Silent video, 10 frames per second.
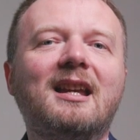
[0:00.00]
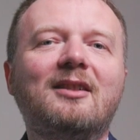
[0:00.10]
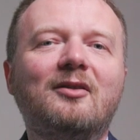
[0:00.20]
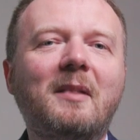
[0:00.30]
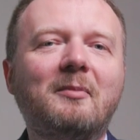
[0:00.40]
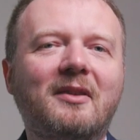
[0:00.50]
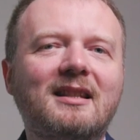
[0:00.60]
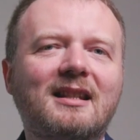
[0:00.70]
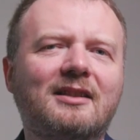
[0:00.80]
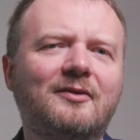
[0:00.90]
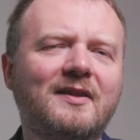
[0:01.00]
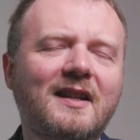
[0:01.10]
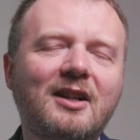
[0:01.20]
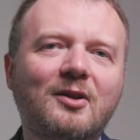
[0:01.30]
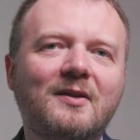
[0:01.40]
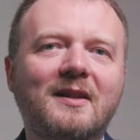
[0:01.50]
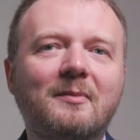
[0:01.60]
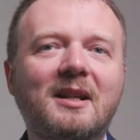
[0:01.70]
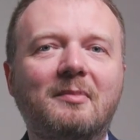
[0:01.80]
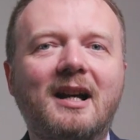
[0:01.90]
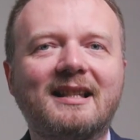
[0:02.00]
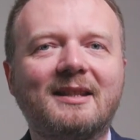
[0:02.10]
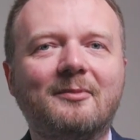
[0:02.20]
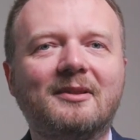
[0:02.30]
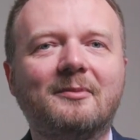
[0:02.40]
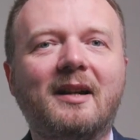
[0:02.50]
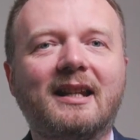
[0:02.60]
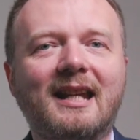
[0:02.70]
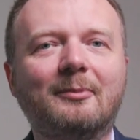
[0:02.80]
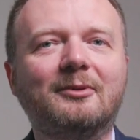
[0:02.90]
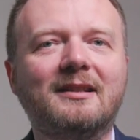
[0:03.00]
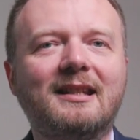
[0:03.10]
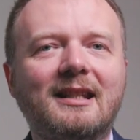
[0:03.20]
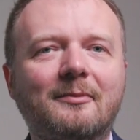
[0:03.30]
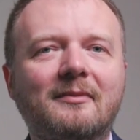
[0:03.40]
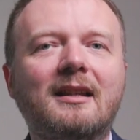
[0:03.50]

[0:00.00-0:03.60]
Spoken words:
Remember, these conversations are made possible by Kepler Team,